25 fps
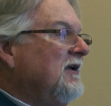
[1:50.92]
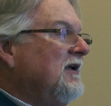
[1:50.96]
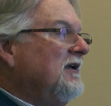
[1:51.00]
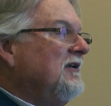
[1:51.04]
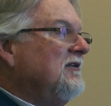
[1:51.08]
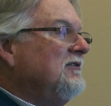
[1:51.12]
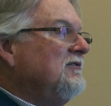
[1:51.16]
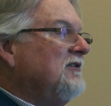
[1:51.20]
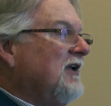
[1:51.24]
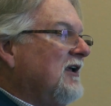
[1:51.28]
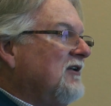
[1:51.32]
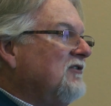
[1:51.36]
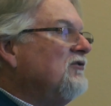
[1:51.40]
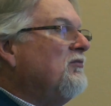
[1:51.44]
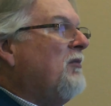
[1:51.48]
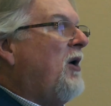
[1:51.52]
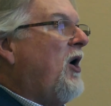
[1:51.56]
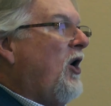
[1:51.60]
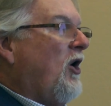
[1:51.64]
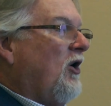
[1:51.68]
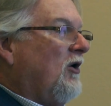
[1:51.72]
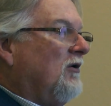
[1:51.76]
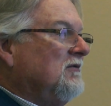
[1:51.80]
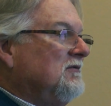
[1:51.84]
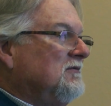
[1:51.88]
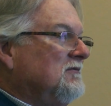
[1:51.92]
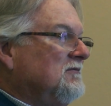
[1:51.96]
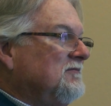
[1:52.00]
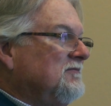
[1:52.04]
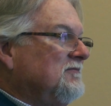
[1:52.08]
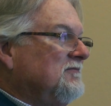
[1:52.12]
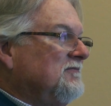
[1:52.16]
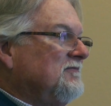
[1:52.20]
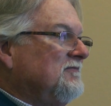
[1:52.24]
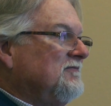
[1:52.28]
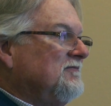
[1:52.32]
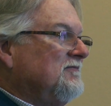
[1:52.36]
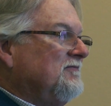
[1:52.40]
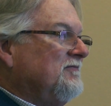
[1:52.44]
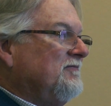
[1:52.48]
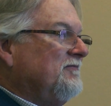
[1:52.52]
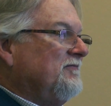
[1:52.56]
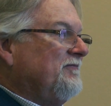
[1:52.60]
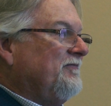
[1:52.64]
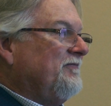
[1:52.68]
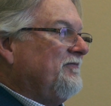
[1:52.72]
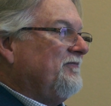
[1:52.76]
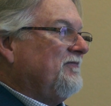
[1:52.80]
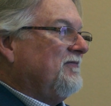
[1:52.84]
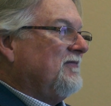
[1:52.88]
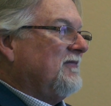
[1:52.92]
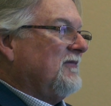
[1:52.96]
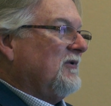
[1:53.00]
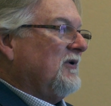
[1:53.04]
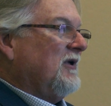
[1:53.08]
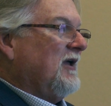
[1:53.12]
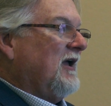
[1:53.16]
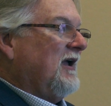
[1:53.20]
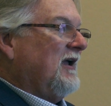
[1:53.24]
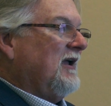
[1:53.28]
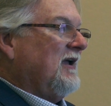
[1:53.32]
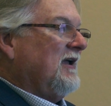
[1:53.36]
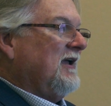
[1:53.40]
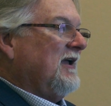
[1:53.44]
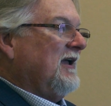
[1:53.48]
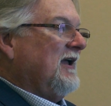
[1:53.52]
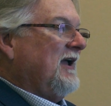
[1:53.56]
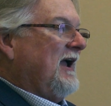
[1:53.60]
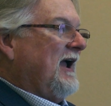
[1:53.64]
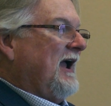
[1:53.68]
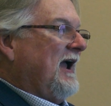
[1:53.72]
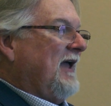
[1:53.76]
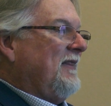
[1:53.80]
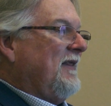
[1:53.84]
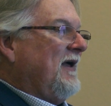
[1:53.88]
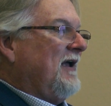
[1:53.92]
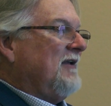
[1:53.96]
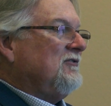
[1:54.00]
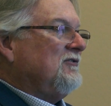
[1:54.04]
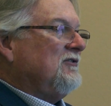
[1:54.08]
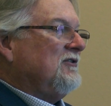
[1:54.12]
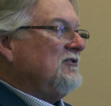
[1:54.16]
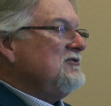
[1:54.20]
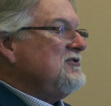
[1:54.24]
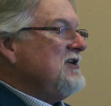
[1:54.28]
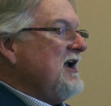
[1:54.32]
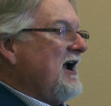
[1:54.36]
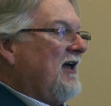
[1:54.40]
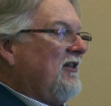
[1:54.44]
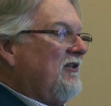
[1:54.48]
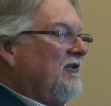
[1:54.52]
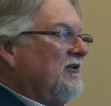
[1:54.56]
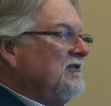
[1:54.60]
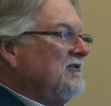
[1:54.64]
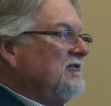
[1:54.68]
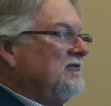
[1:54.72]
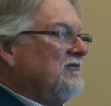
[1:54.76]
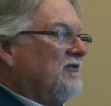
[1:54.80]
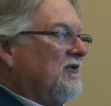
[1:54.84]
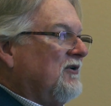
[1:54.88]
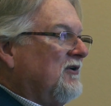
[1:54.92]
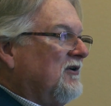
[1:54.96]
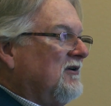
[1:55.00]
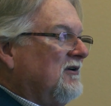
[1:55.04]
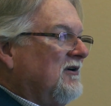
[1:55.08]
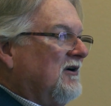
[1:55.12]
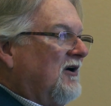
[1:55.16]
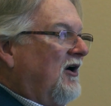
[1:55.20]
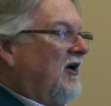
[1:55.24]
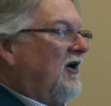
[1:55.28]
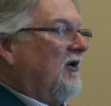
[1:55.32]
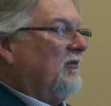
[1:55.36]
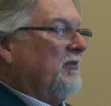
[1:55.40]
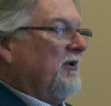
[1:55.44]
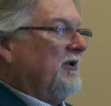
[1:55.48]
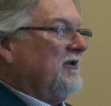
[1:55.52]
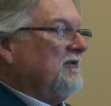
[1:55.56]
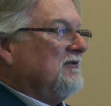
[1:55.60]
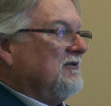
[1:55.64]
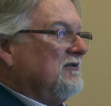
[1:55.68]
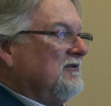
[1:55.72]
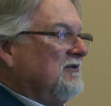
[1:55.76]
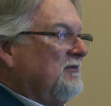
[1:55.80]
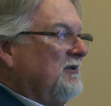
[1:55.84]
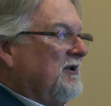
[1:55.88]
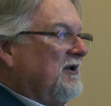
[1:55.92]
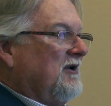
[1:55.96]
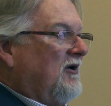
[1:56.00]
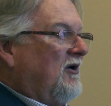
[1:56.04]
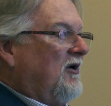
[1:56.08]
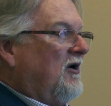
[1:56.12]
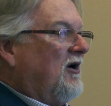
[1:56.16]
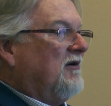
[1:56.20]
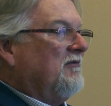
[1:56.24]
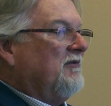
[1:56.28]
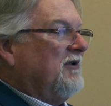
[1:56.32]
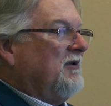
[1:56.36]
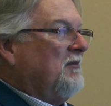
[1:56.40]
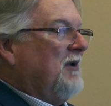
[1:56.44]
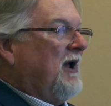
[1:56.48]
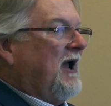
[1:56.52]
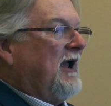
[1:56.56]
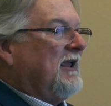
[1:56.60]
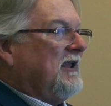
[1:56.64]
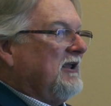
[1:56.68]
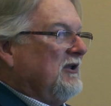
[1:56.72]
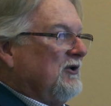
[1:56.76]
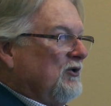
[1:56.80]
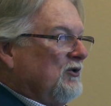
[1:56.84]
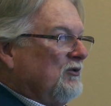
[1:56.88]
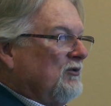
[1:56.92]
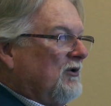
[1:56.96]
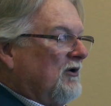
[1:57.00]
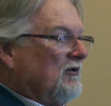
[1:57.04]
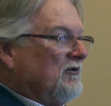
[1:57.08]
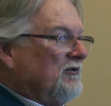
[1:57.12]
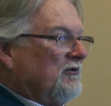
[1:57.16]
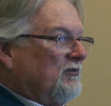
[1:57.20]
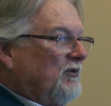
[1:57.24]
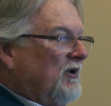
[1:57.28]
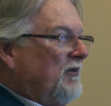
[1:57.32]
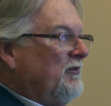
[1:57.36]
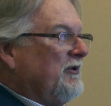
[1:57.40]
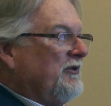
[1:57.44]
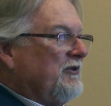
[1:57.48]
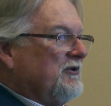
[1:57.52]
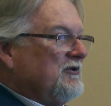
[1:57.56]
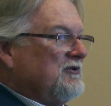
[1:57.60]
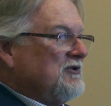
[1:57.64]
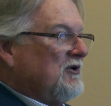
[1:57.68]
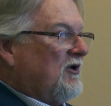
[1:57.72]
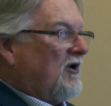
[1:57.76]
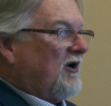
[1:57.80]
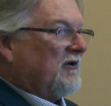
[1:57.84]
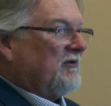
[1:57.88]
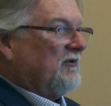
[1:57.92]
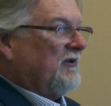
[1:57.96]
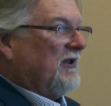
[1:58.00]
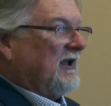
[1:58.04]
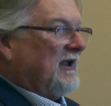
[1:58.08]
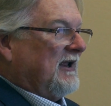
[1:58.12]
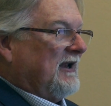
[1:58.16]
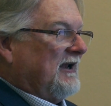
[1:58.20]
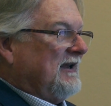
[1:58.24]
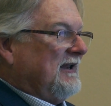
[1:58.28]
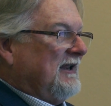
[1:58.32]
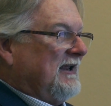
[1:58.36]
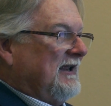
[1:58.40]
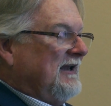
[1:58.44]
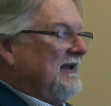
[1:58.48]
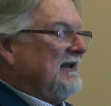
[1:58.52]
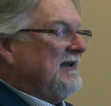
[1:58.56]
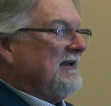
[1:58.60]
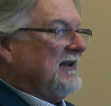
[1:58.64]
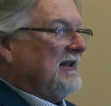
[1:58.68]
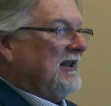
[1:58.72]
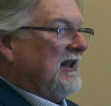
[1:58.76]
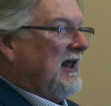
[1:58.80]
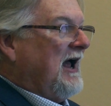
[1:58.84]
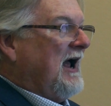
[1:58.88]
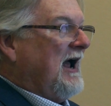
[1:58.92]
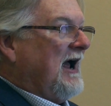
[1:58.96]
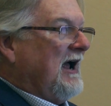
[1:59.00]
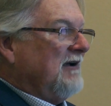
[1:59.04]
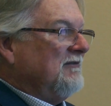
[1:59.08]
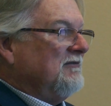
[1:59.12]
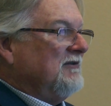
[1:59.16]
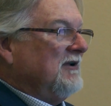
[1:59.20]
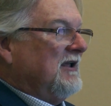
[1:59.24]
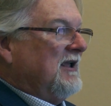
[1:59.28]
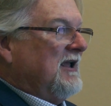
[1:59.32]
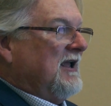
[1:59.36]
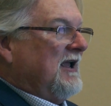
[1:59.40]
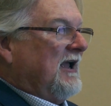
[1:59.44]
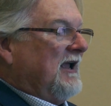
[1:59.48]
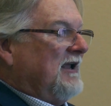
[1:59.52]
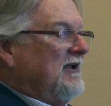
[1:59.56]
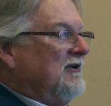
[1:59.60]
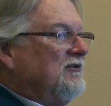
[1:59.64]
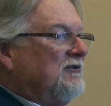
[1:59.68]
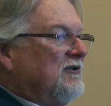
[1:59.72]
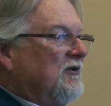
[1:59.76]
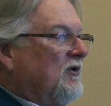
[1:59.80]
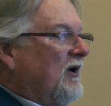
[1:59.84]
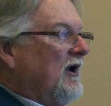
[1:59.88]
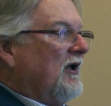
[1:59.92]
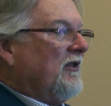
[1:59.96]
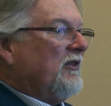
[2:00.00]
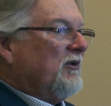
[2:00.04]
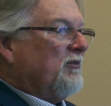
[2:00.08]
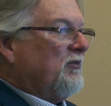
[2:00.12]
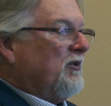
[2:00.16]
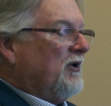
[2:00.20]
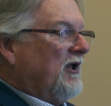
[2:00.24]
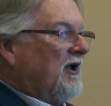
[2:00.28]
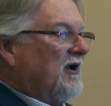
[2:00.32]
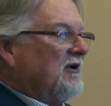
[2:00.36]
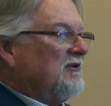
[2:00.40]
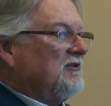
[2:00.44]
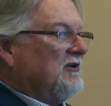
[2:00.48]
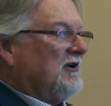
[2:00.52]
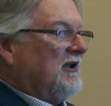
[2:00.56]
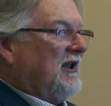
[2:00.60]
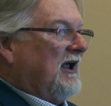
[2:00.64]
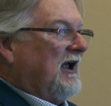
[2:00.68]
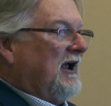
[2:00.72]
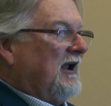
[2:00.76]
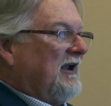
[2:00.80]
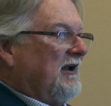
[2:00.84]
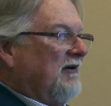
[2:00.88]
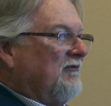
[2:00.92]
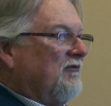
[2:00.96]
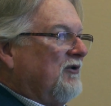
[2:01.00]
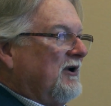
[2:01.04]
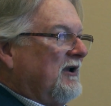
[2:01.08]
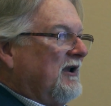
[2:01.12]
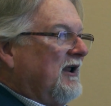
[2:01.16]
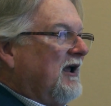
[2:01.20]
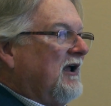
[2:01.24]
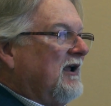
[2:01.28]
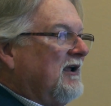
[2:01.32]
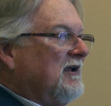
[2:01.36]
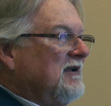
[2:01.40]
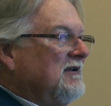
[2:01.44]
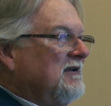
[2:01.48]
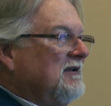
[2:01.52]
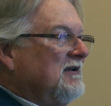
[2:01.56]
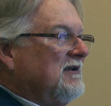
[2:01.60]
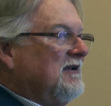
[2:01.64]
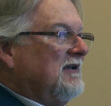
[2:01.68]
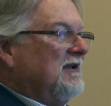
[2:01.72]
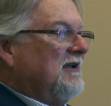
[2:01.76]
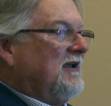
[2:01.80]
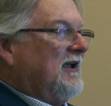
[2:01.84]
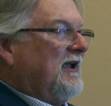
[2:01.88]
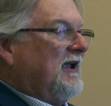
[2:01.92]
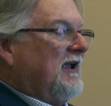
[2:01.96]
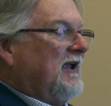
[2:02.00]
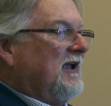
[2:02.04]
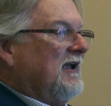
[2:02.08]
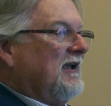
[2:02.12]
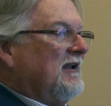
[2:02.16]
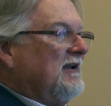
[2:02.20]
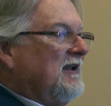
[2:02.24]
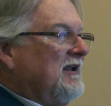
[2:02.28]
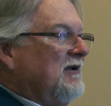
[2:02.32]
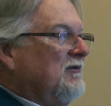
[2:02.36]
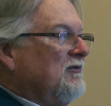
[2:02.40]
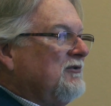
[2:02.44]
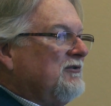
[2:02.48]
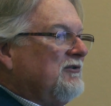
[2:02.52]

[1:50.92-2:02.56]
stay small? Okay. And that's the challenge for all business. I mean, Harvey Mackay, who wrote Swim with the Sharks Without Getting Eaten Alive, he used to go out on the production line every day and he would